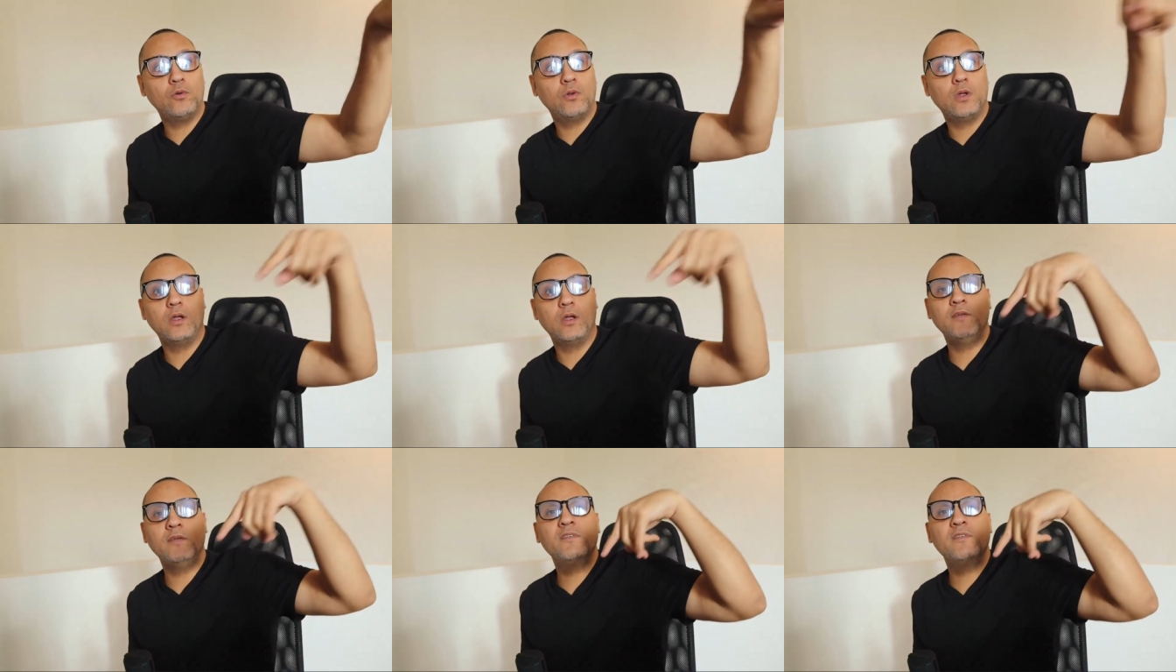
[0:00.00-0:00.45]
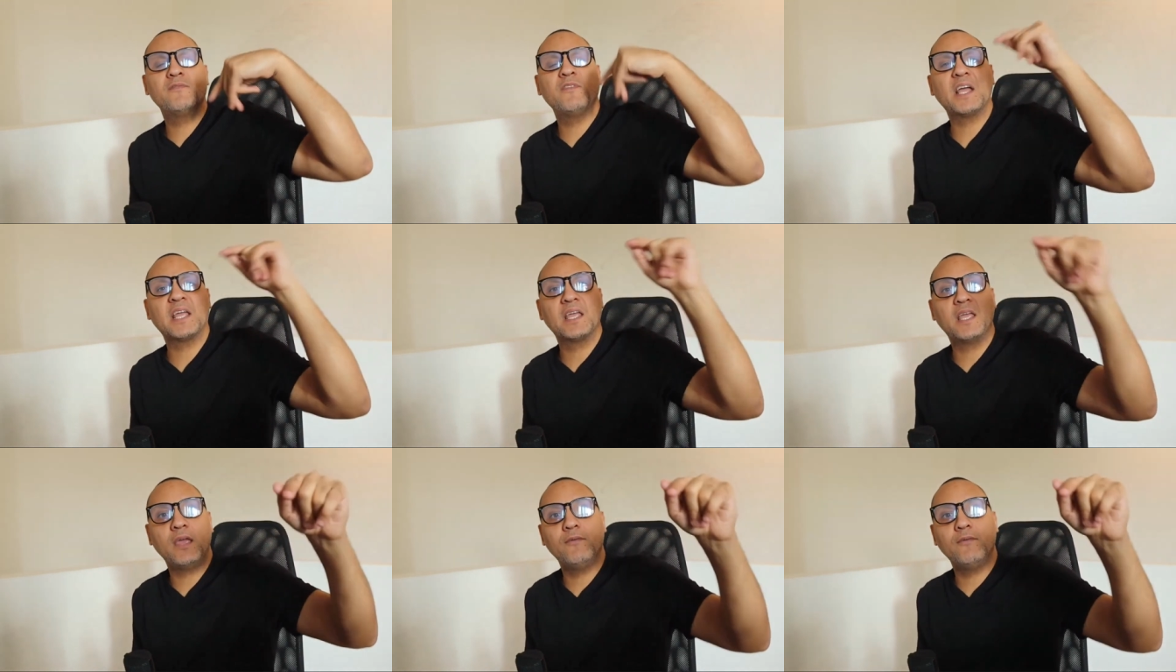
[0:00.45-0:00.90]
even if I
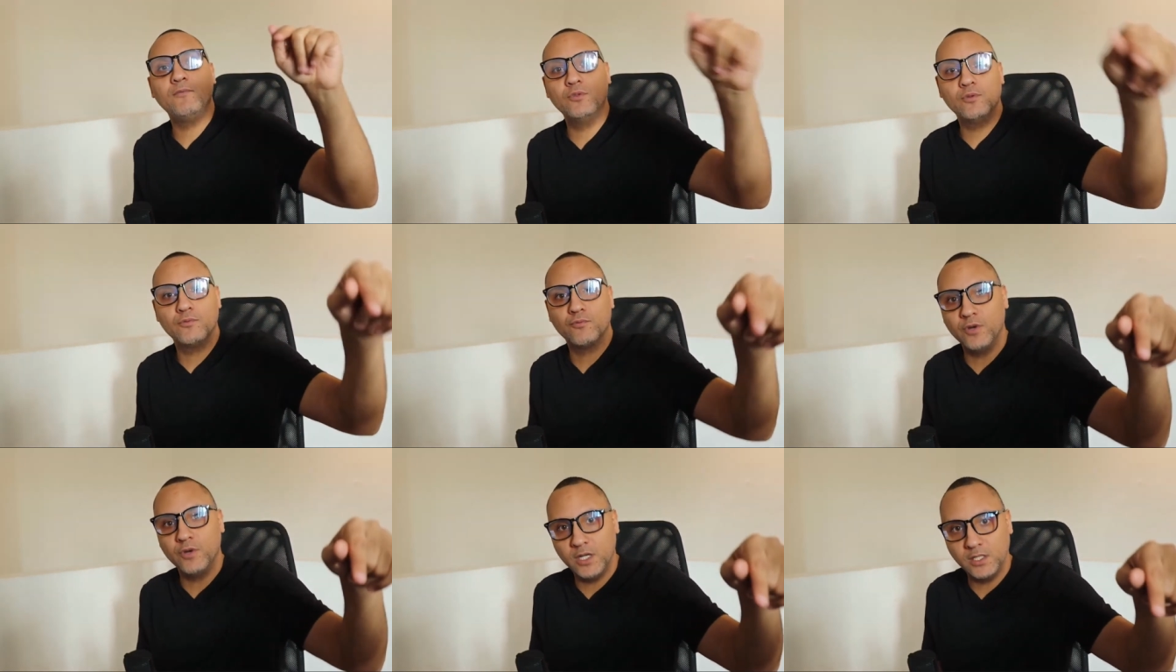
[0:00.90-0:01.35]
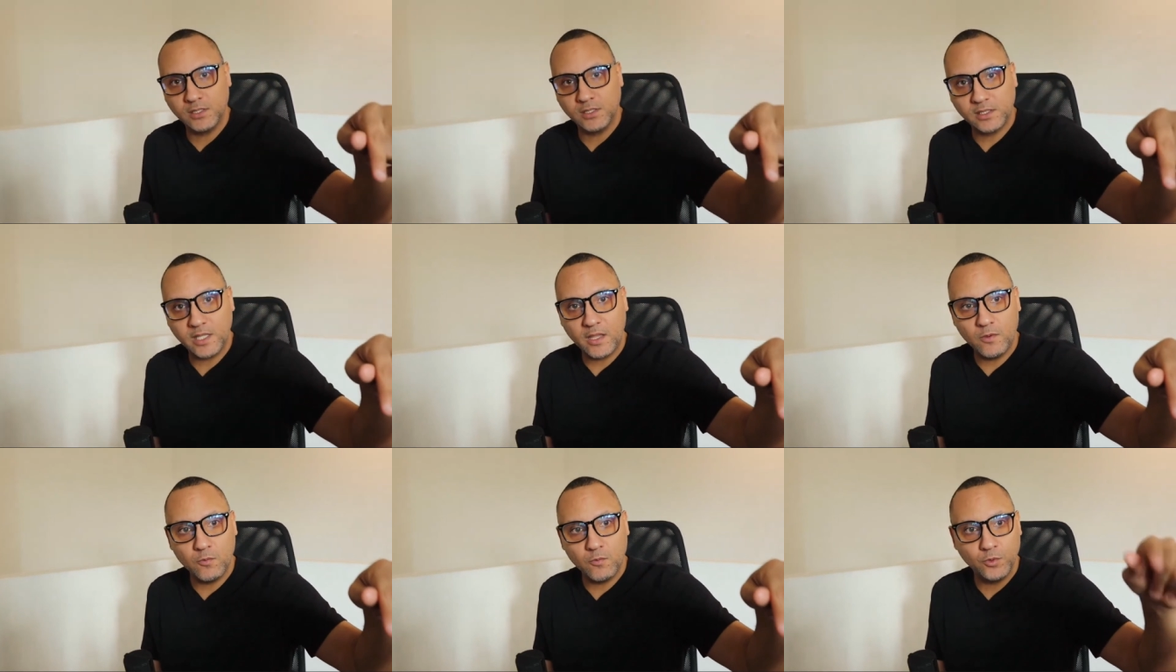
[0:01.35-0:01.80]
gave you the real
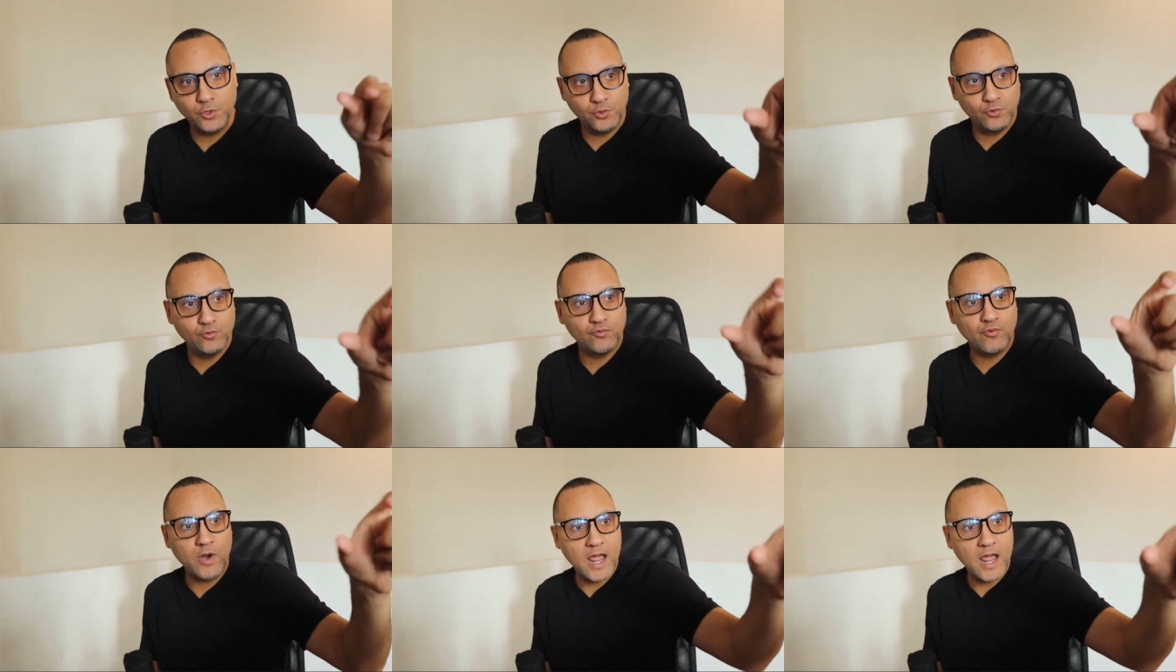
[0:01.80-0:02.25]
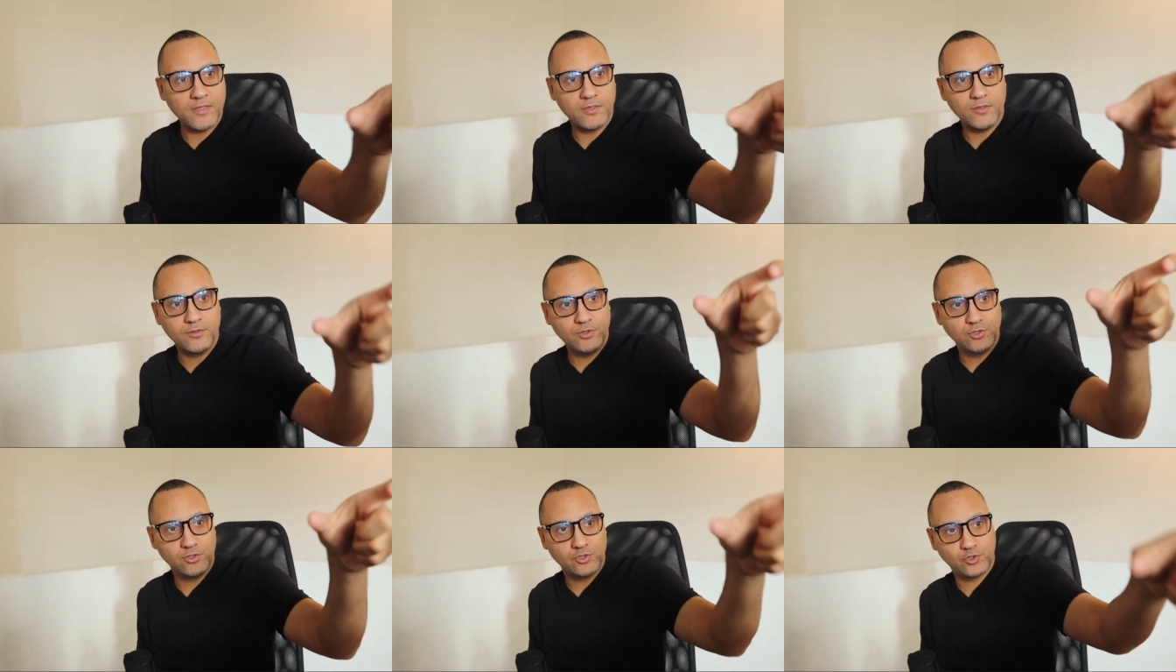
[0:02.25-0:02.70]
estate, would you rather
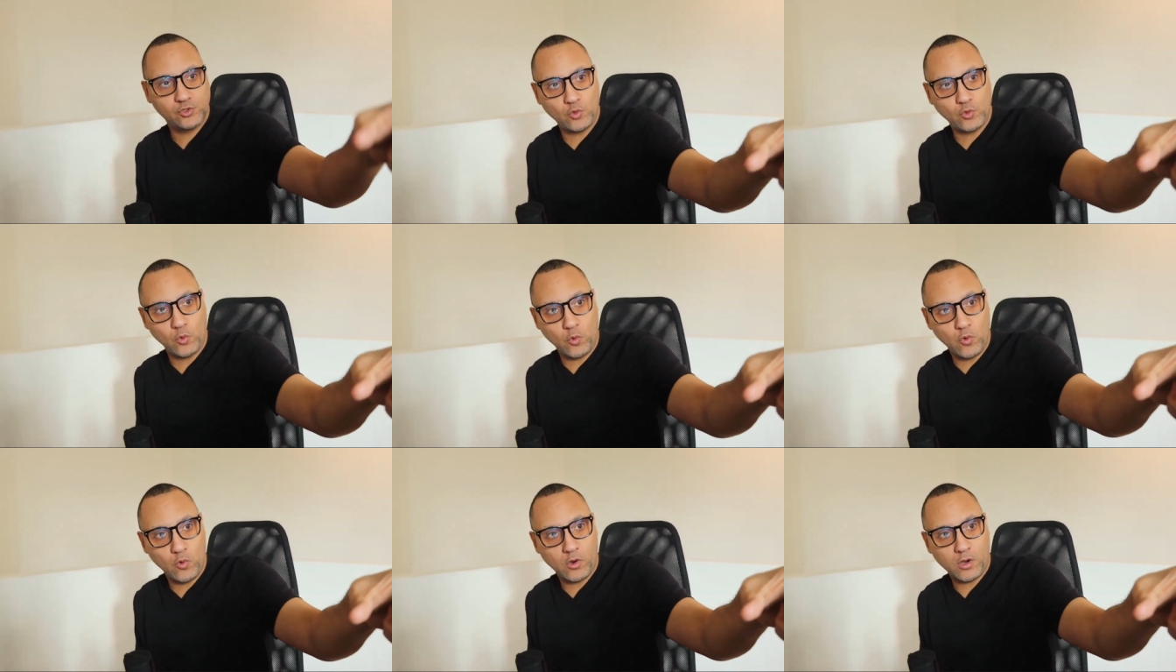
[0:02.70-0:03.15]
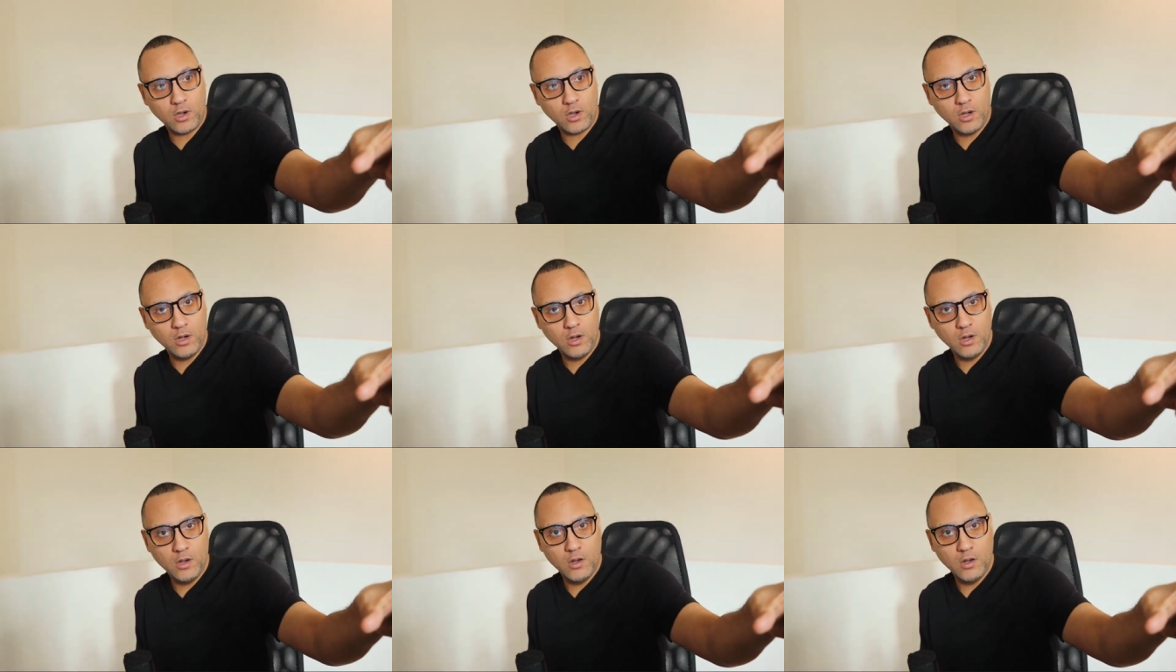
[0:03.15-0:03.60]
the store
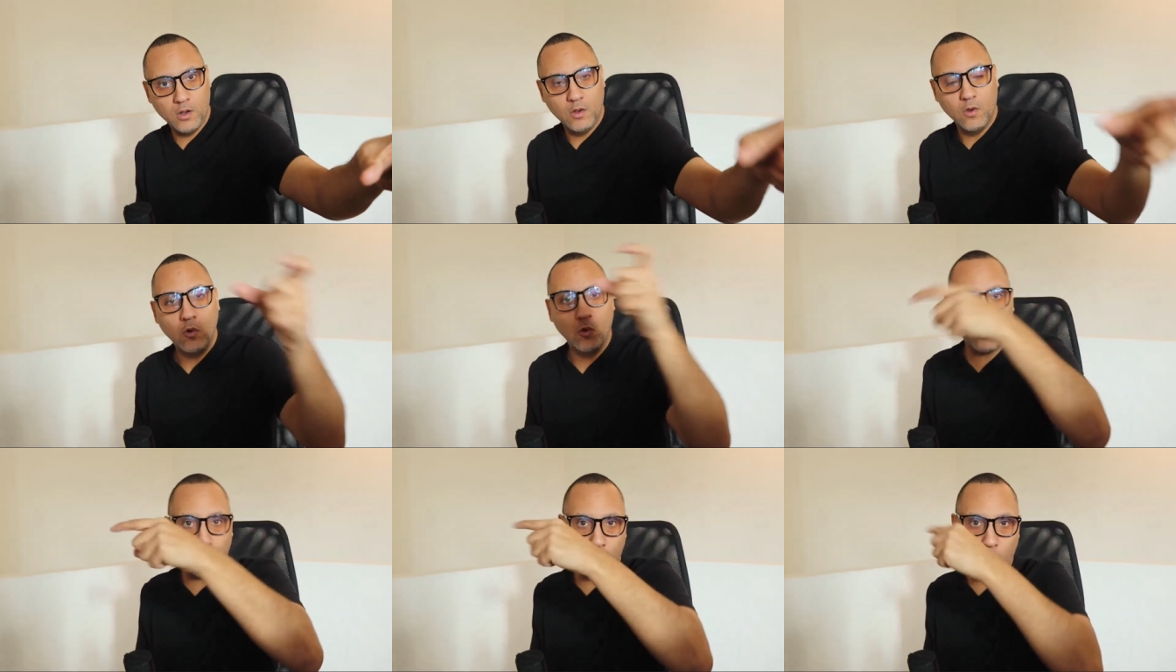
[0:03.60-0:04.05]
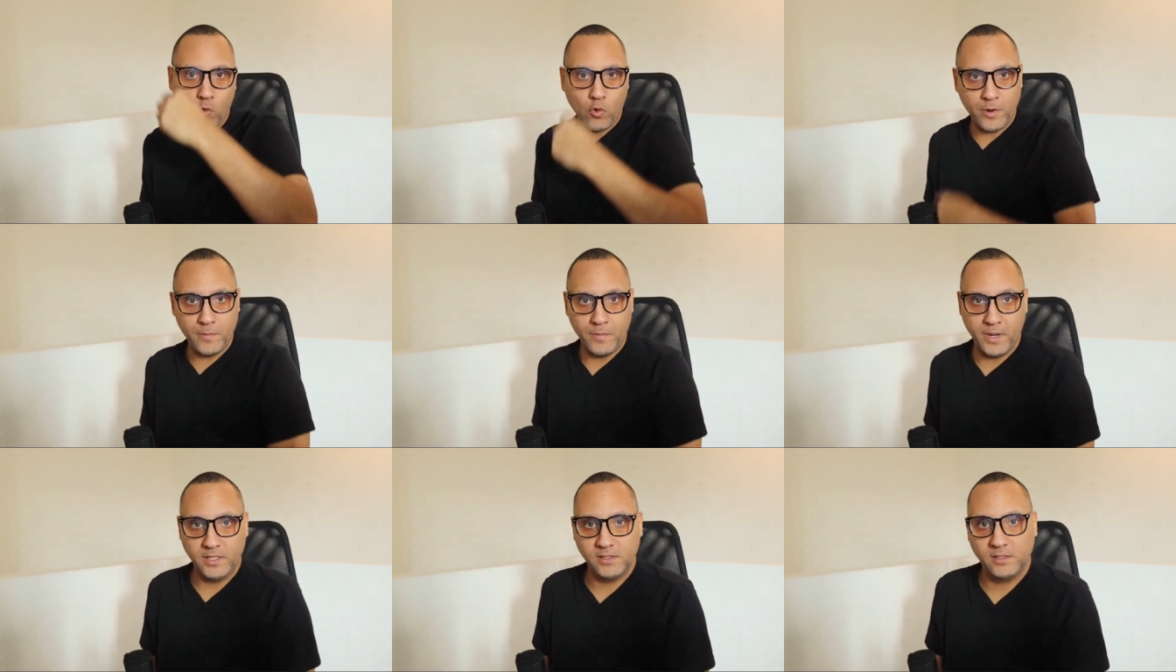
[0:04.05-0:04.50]
or
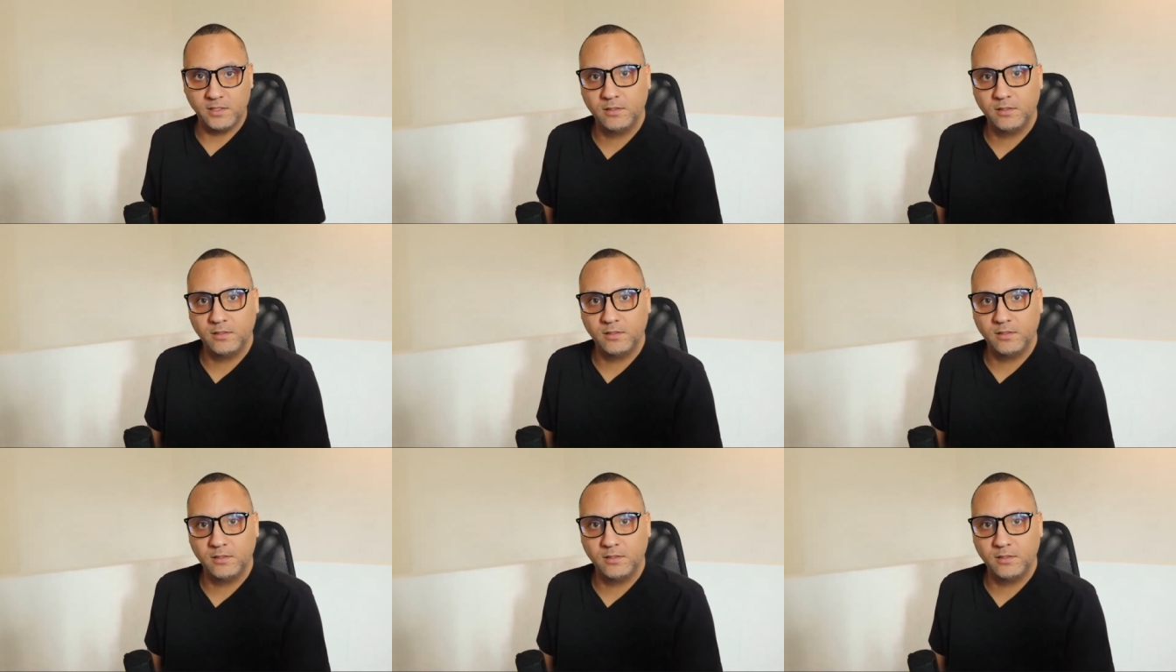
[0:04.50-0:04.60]
Coinbase